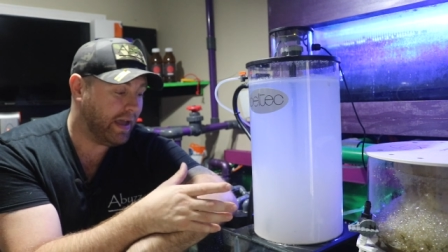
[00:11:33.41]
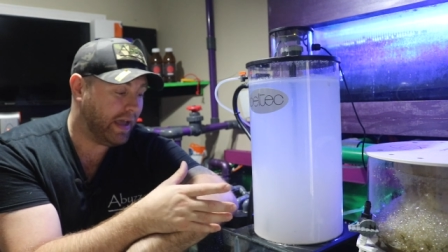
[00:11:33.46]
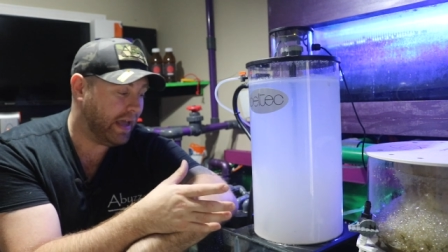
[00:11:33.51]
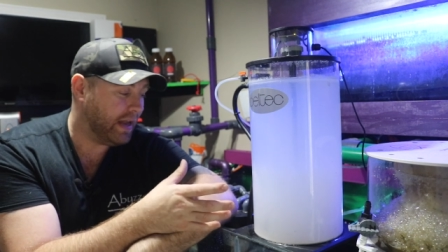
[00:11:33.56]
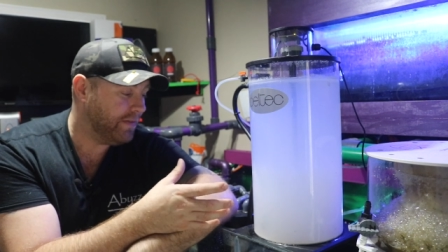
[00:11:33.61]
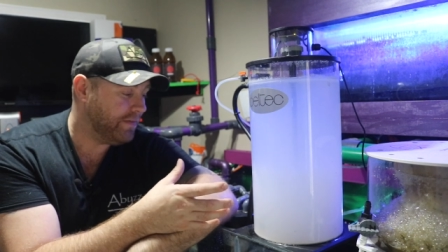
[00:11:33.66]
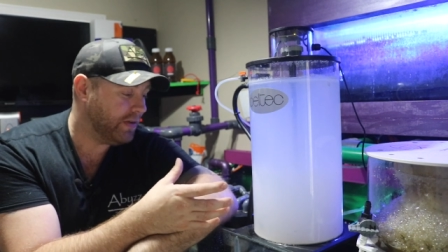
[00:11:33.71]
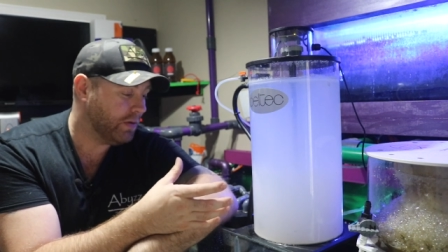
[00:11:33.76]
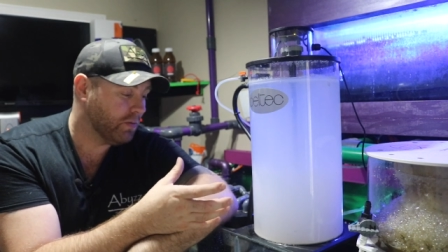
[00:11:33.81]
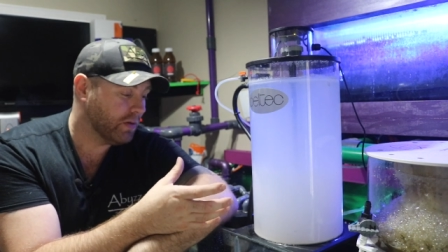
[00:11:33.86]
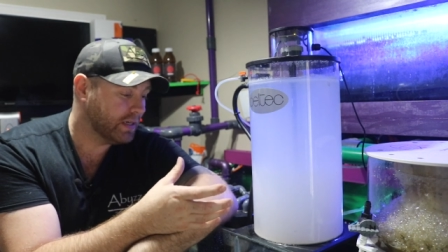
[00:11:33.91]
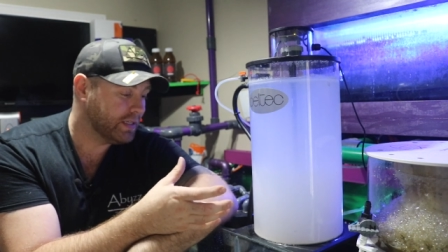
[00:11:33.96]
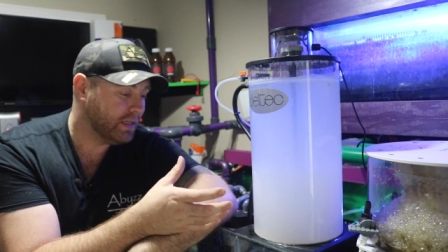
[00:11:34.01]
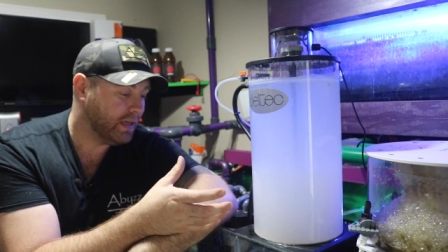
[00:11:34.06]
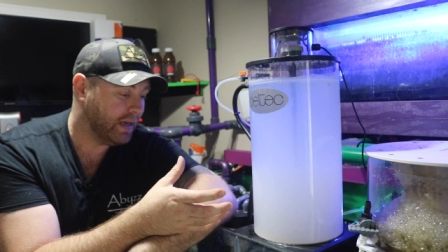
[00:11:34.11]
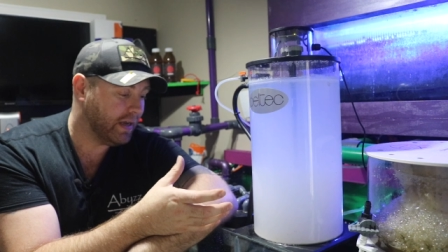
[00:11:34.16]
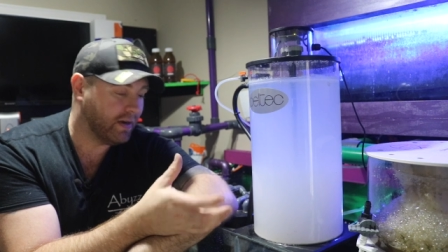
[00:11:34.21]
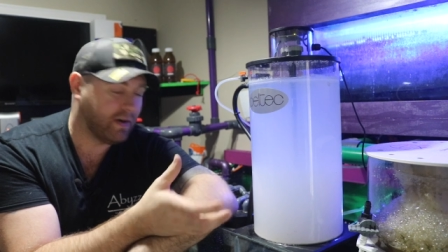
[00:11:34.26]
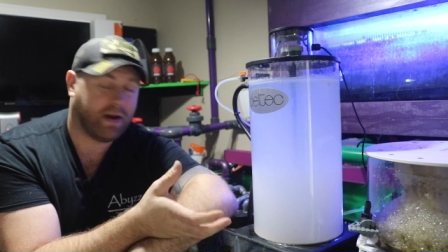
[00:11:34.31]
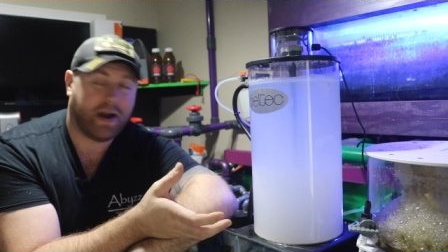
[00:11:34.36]
and if it works
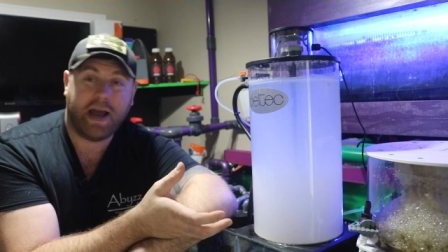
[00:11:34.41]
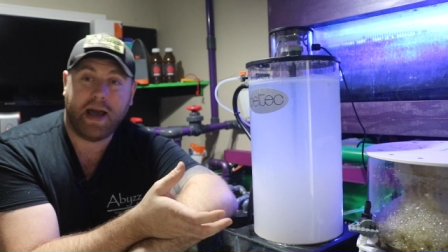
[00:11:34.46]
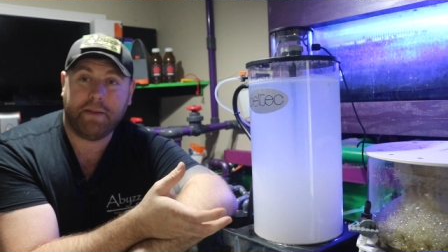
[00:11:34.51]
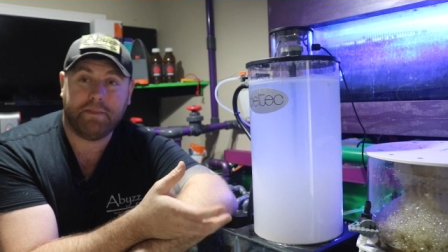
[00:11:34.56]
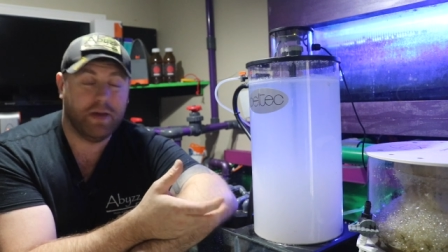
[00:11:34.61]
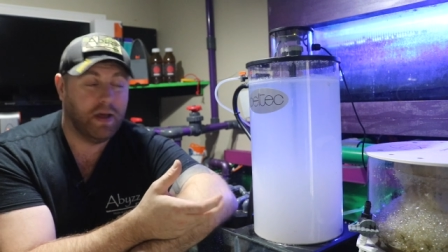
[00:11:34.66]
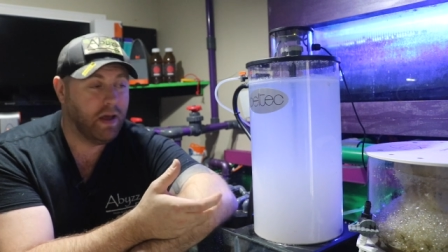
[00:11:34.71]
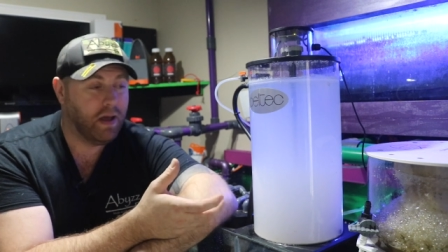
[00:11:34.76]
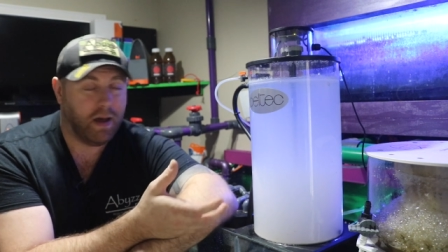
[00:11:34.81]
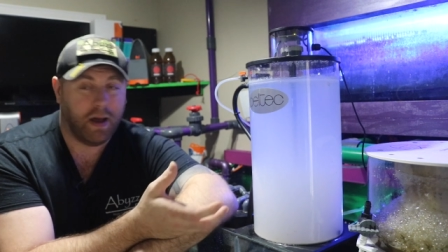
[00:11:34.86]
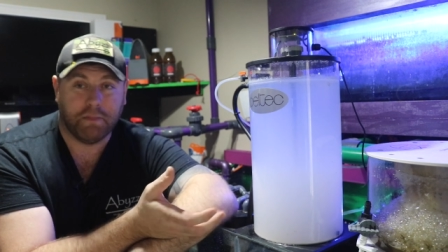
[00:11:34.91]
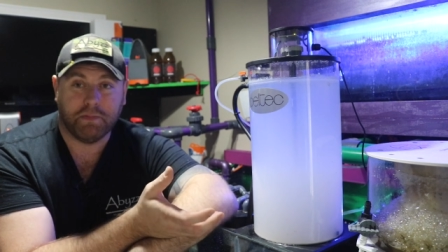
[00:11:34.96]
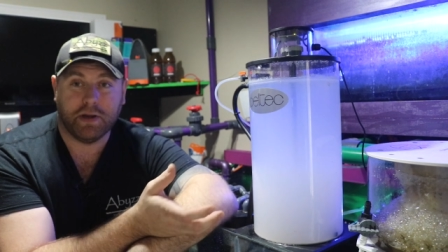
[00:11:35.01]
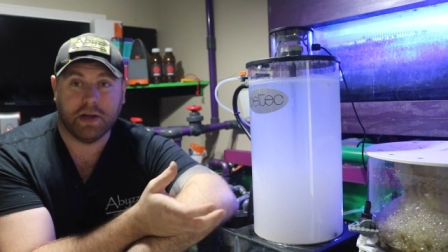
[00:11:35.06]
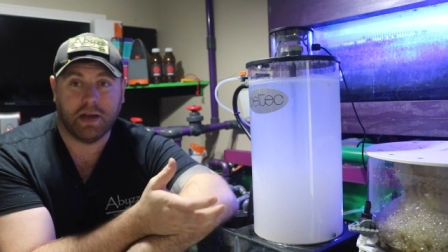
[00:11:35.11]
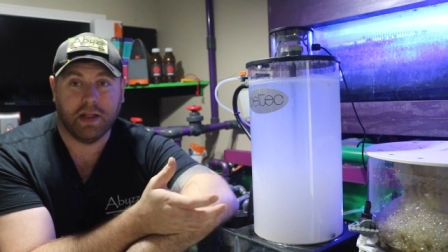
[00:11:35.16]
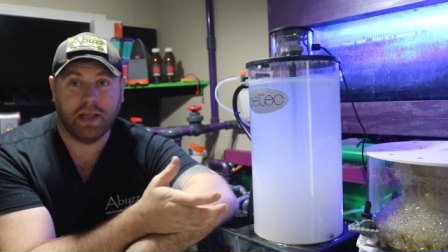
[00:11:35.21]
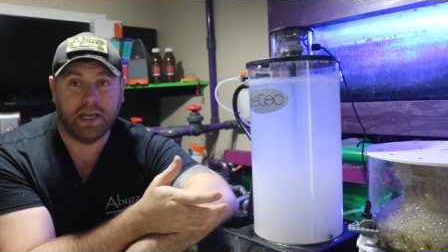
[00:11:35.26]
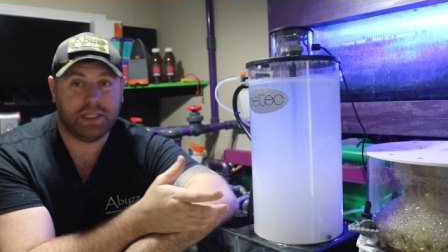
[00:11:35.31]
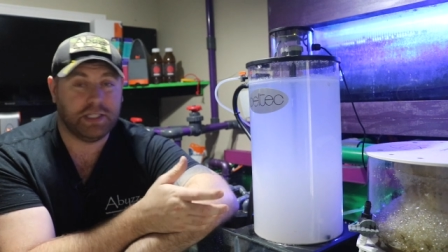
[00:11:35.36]
like crap, I'm
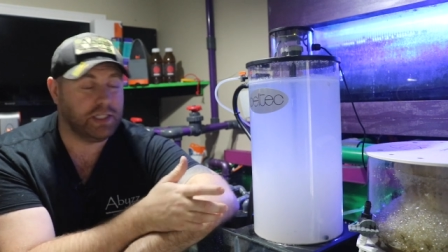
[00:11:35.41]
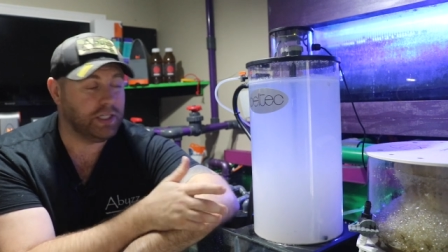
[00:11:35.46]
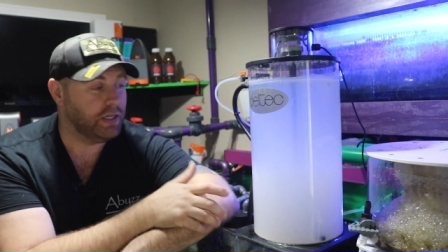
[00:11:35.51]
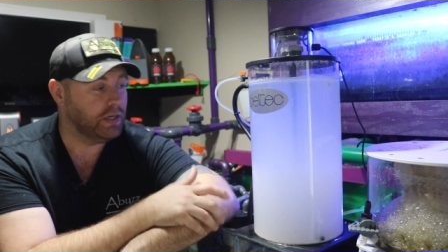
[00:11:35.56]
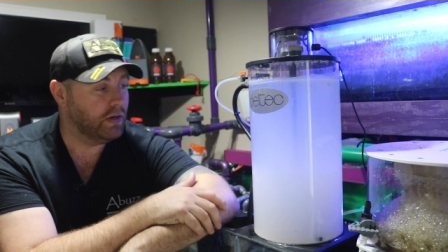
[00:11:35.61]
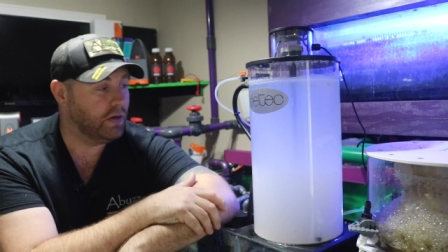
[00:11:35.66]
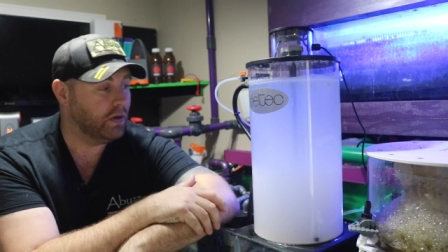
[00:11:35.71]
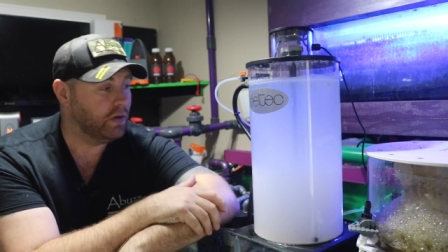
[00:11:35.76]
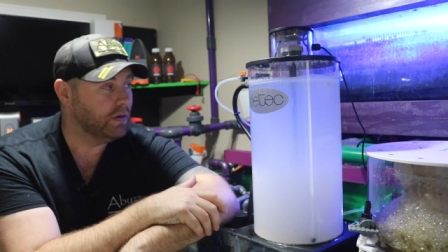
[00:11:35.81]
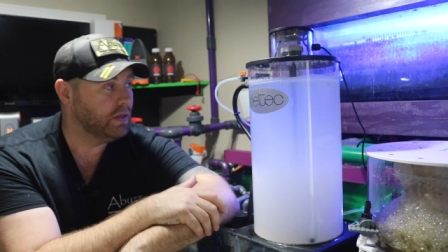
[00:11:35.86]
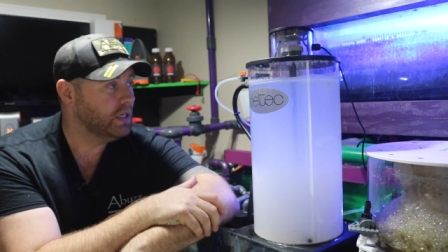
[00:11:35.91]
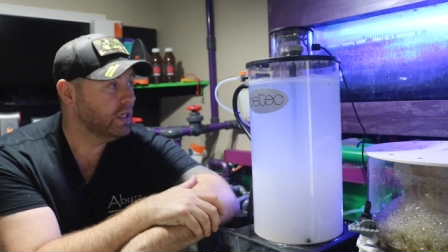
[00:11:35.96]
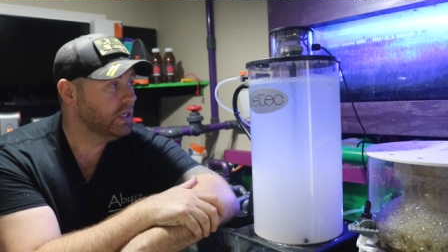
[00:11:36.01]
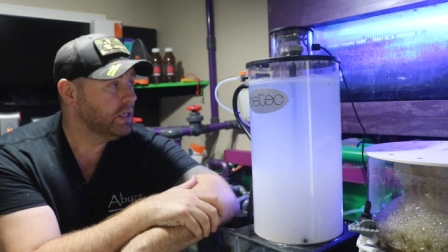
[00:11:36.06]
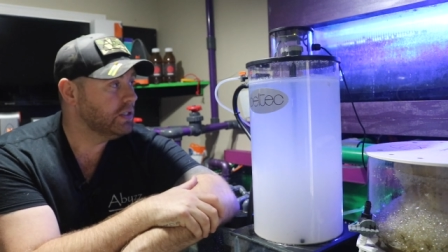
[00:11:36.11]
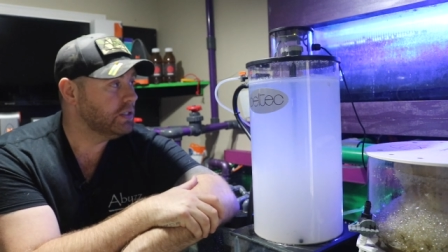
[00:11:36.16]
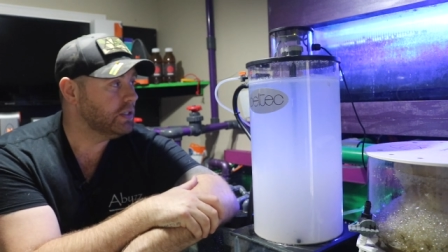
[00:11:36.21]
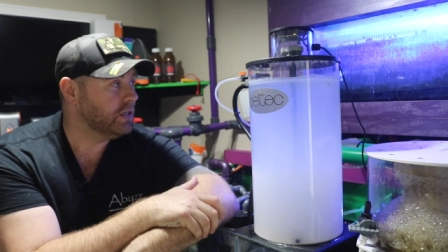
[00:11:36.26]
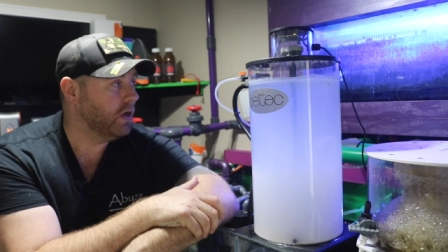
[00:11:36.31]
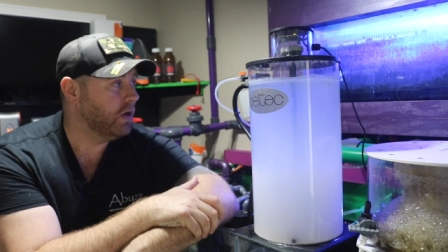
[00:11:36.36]
going to let you know.
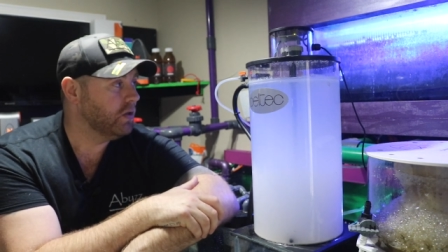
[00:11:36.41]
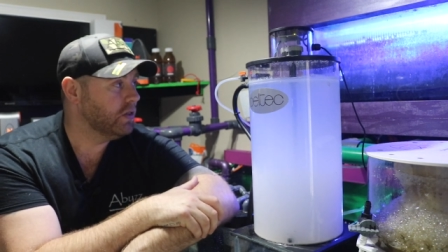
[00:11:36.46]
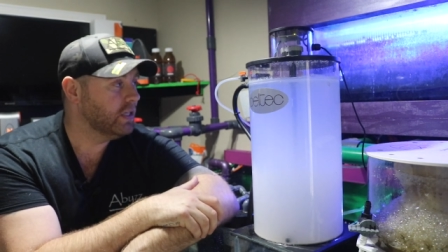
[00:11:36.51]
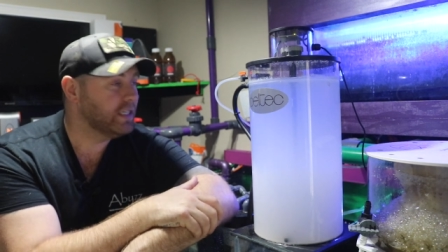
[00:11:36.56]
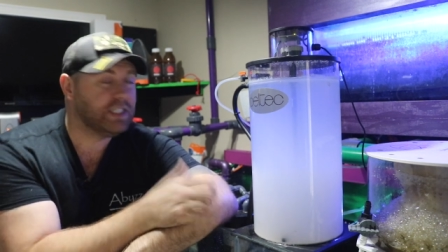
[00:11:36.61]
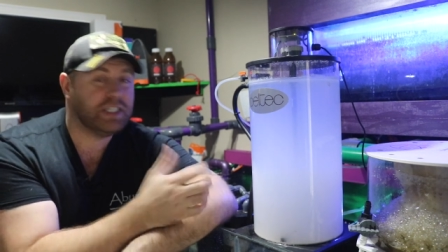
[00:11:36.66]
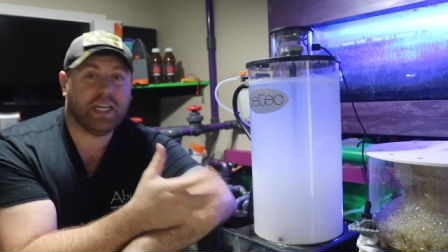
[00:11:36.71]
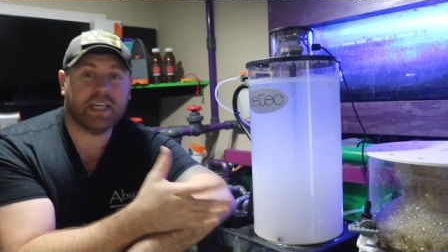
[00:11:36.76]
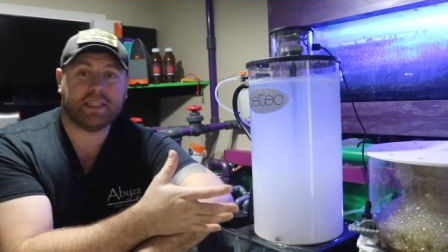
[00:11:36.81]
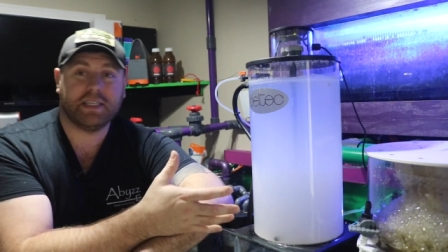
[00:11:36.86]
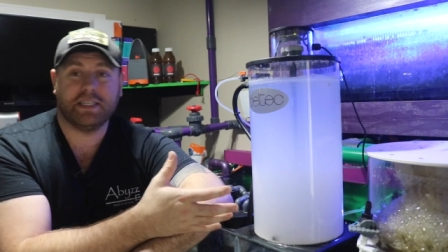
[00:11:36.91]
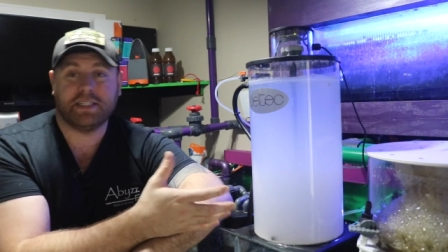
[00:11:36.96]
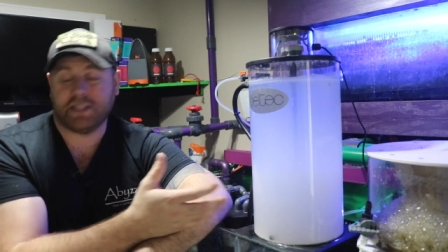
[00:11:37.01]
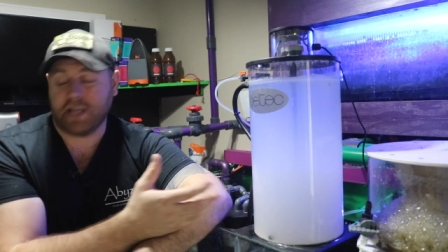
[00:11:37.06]
So let's check this